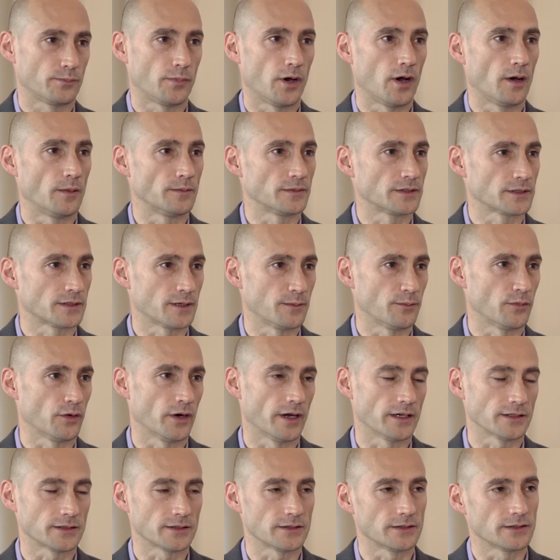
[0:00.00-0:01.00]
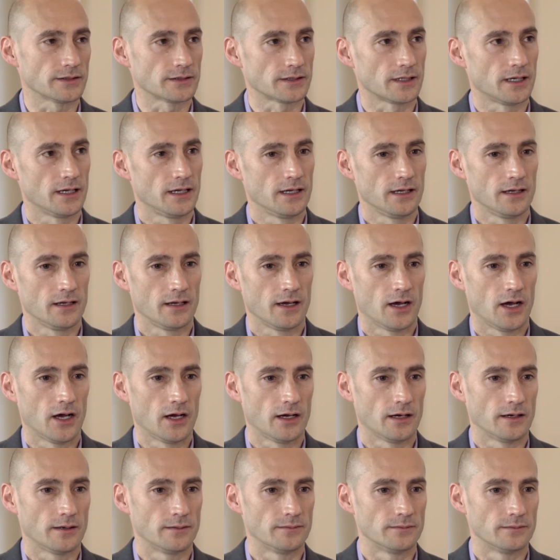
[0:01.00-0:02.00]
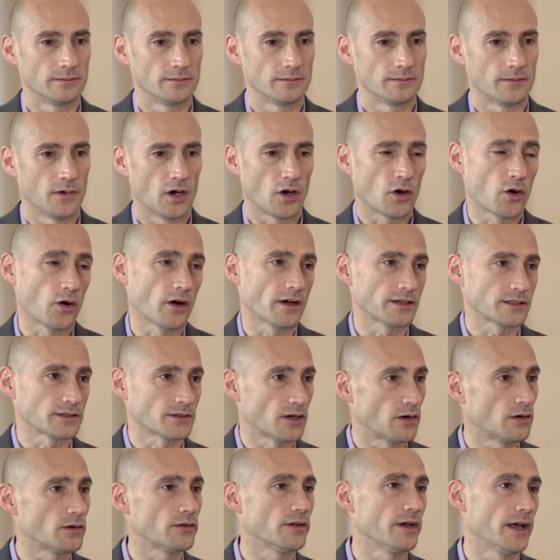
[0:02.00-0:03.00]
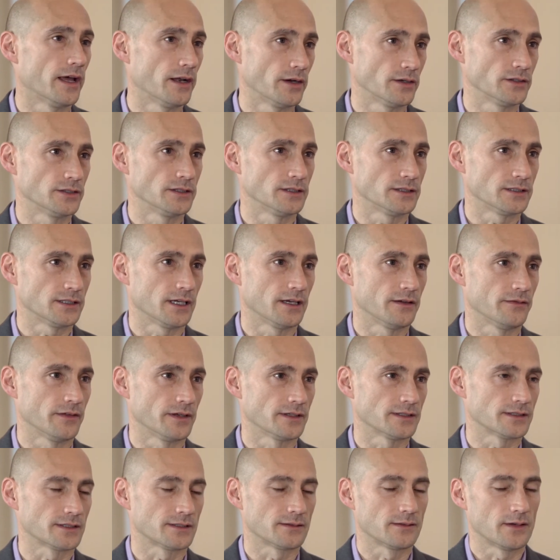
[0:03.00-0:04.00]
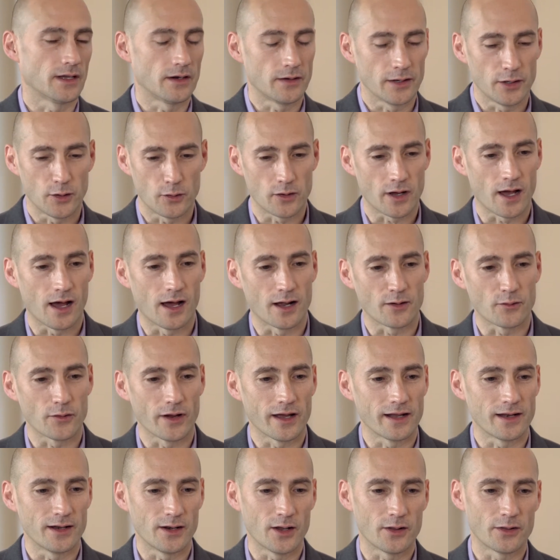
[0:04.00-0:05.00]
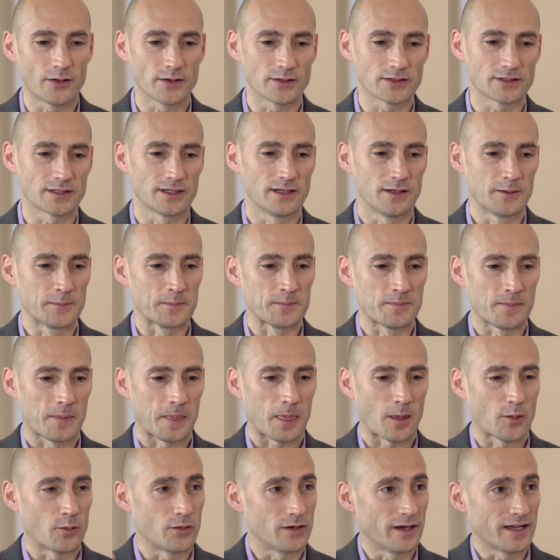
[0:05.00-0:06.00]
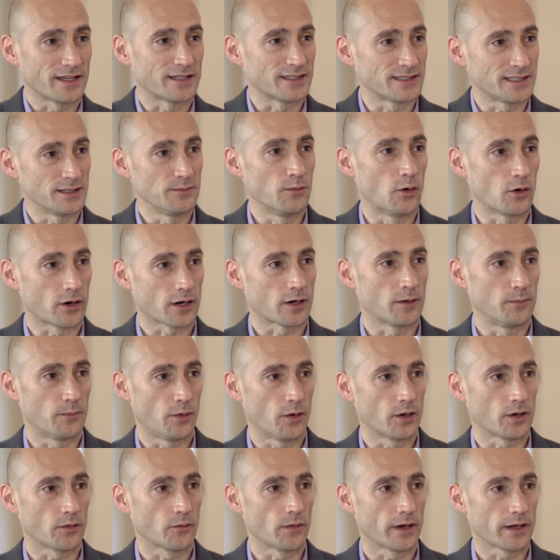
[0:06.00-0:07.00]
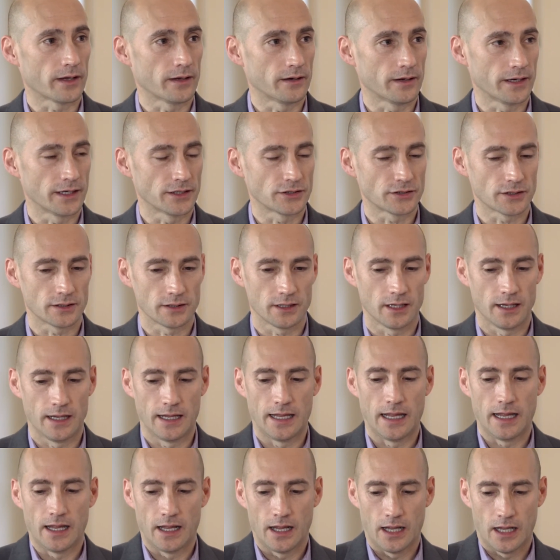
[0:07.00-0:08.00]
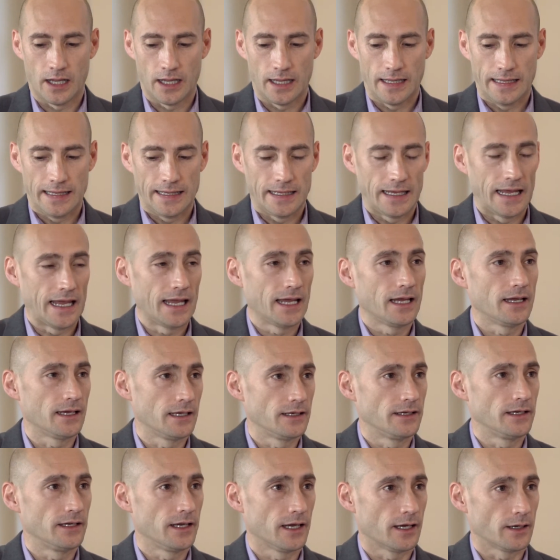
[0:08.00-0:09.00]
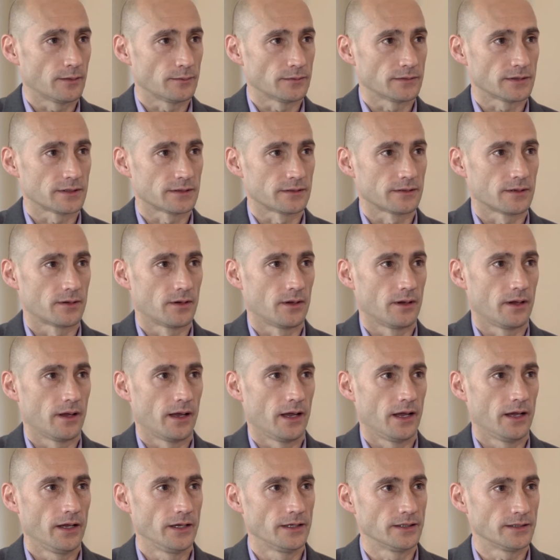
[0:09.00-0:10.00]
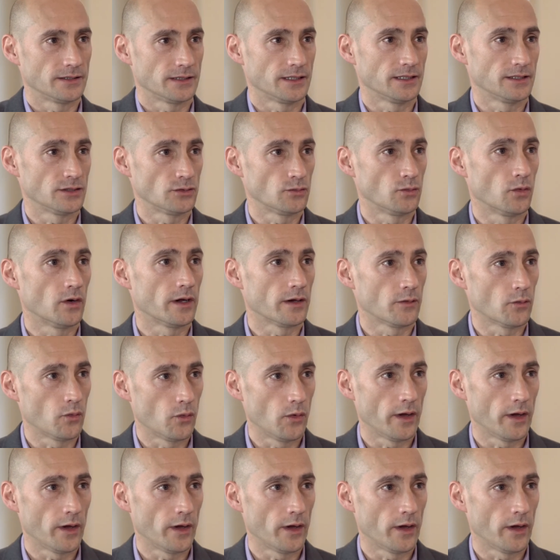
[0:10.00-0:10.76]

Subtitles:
pumps, compressors, across all the energy savings. Now I know Conrad and others would like to see more component regulation. AEDMs is one